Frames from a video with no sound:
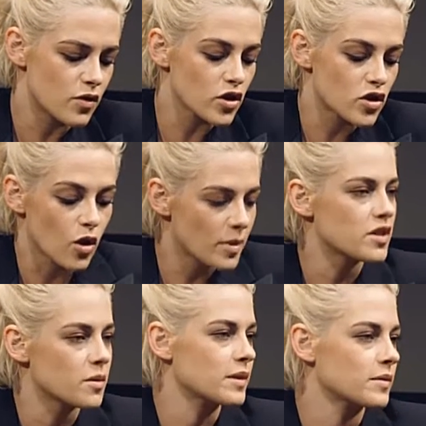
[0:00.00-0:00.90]
there's
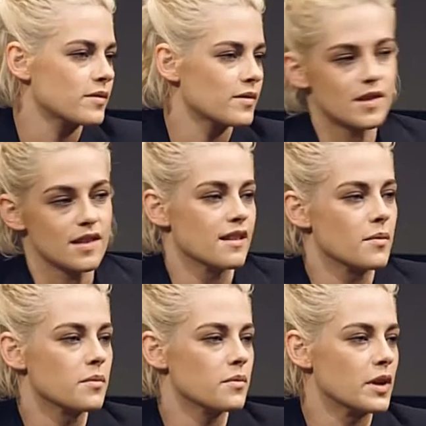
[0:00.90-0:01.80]
so much that we don't
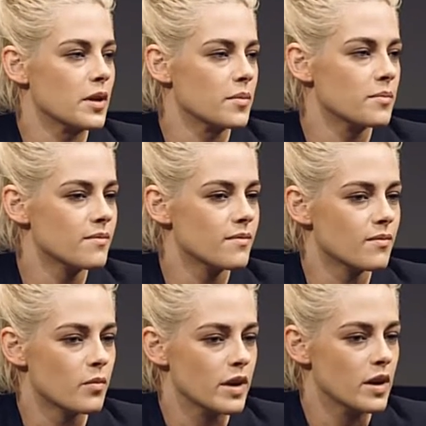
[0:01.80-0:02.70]
see that, you know,
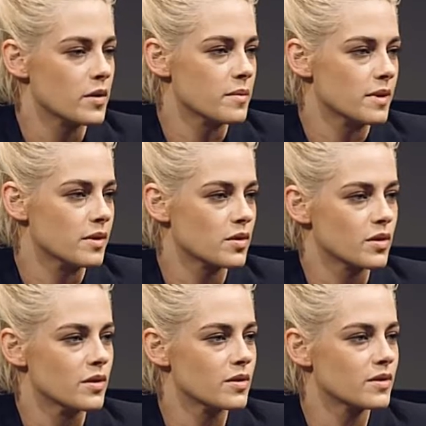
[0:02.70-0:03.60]
we know to be
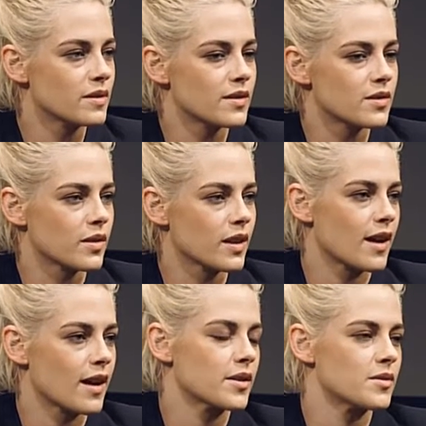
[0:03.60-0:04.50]
true. And so
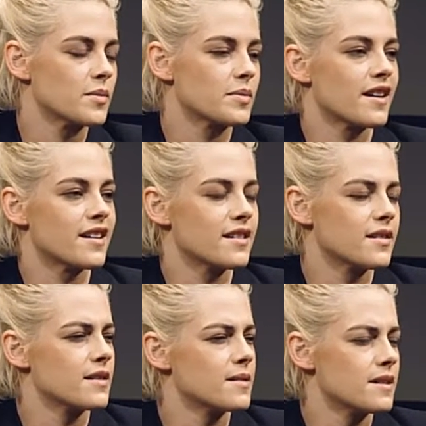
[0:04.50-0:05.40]
like, how could you apply
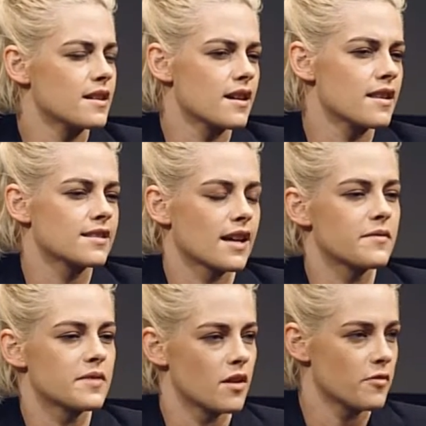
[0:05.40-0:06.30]
it? You know what I mean? I think
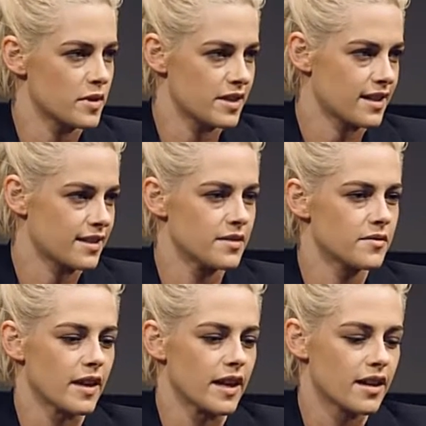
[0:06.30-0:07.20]
it's kind of
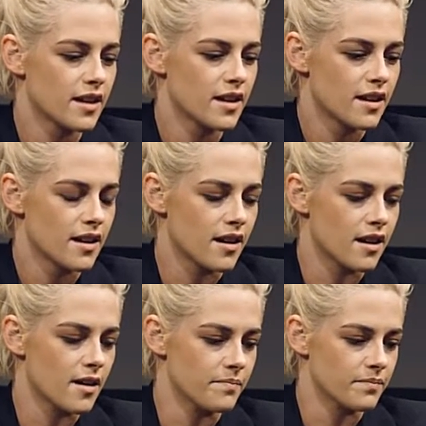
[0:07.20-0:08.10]
self-protective, like
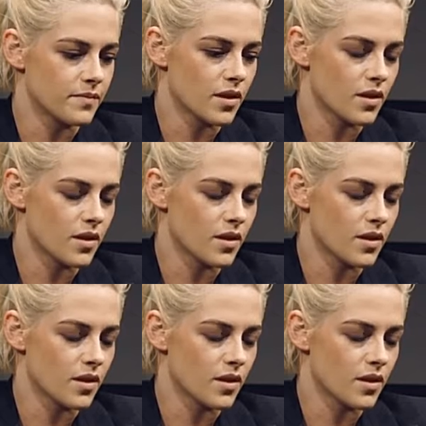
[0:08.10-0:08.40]
a